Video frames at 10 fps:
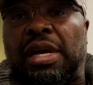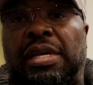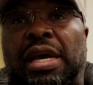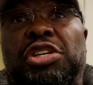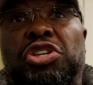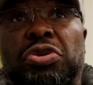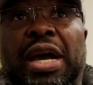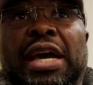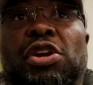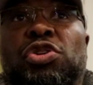And
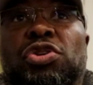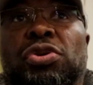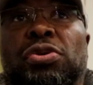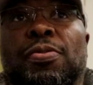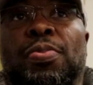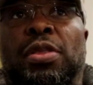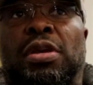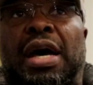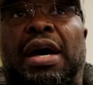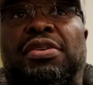I kind of knew
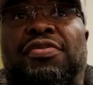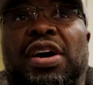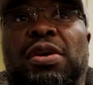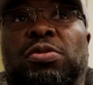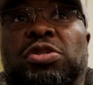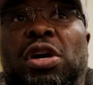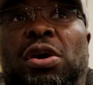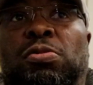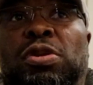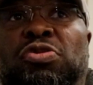how the fight would
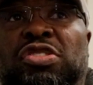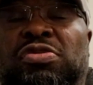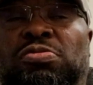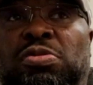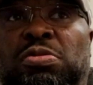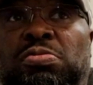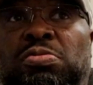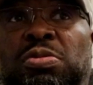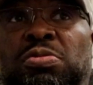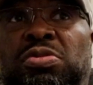go. We
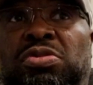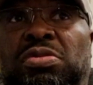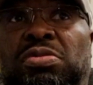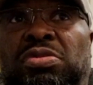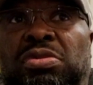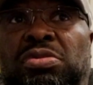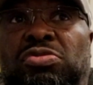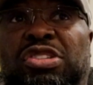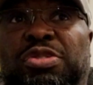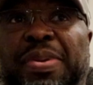would
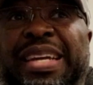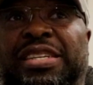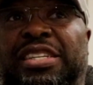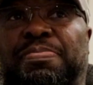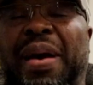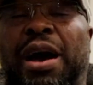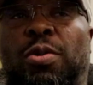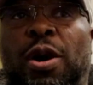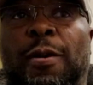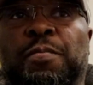respect his
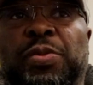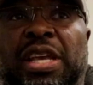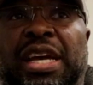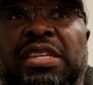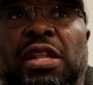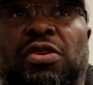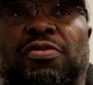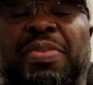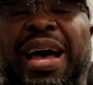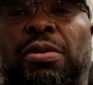power. He has a lot
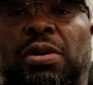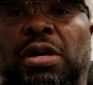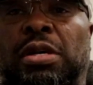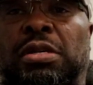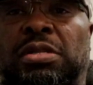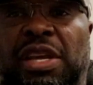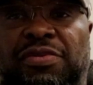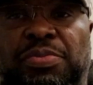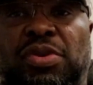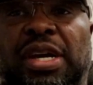of power,
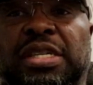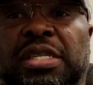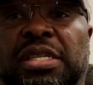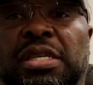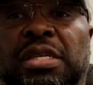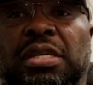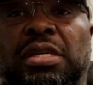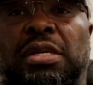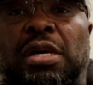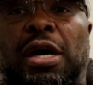David Price.
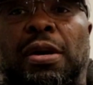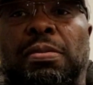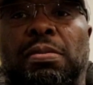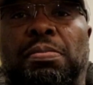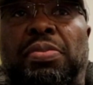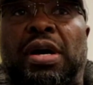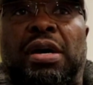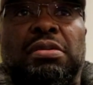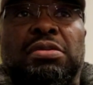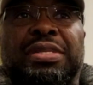
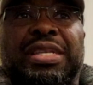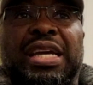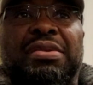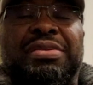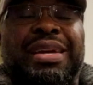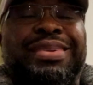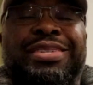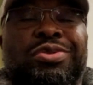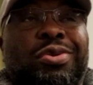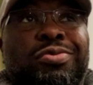But
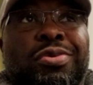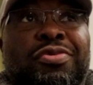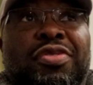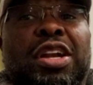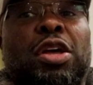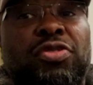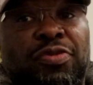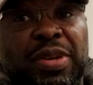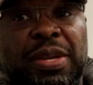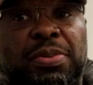Dereck is all wrong for a lot
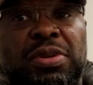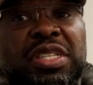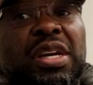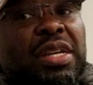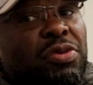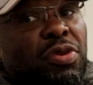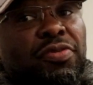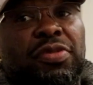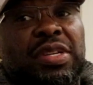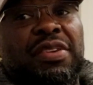of people. It's certainly
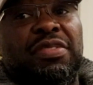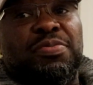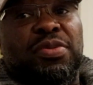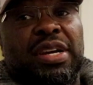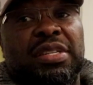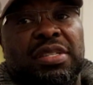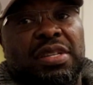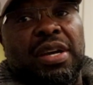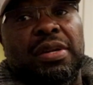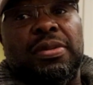wrong for David Price
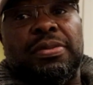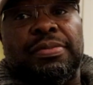style.